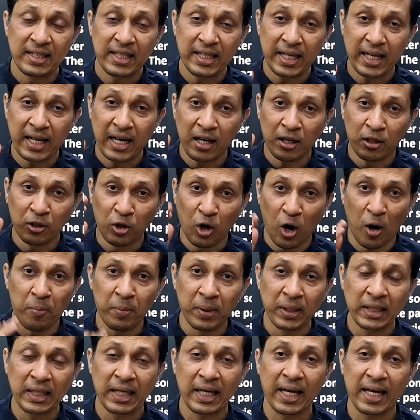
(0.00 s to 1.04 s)
see a
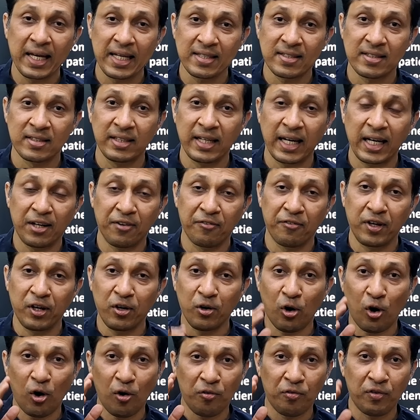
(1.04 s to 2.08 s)
common case that we
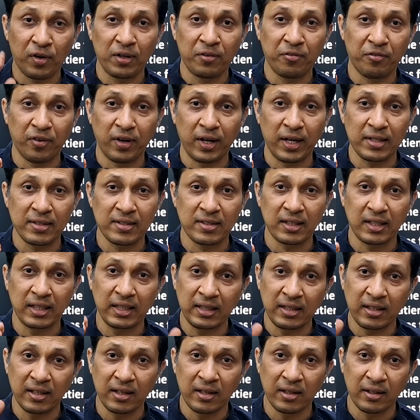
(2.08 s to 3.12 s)
often face
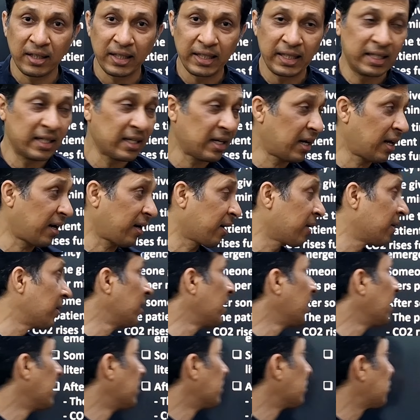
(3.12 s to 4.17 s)
in the ER.
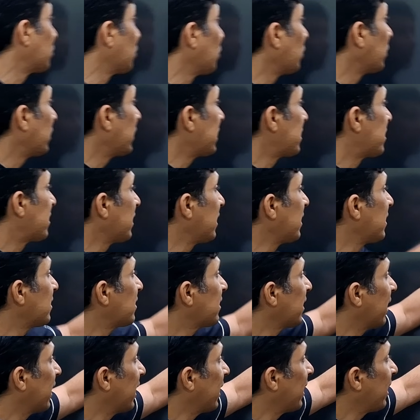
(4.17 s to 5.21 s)
So this
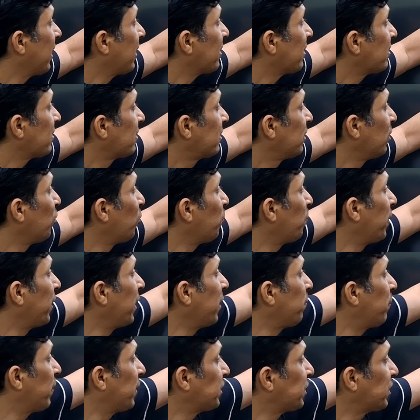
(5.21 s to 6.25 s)
is a
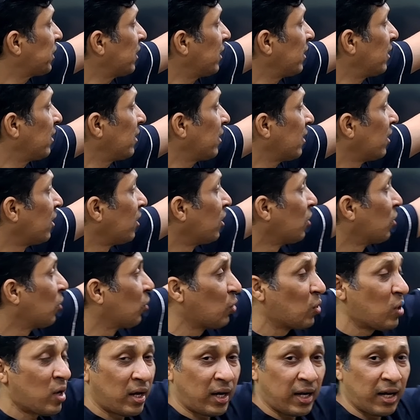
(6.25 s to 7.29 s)
COPD patient
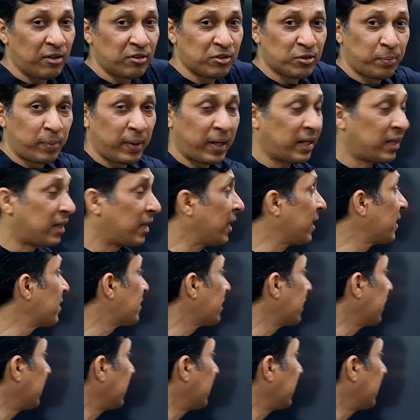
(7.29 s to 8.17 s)
who arrives breathless